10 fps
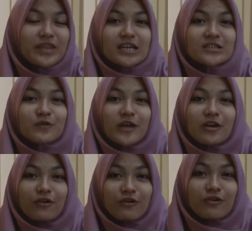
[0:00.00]
As we
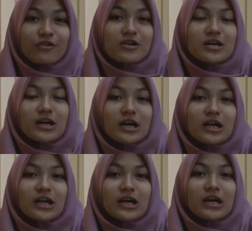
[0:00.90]
know,
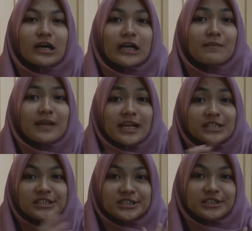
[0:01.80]
in
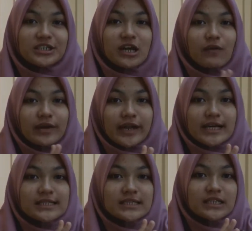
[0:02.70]
Malaysia
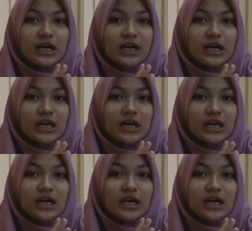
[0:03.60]
nowadays,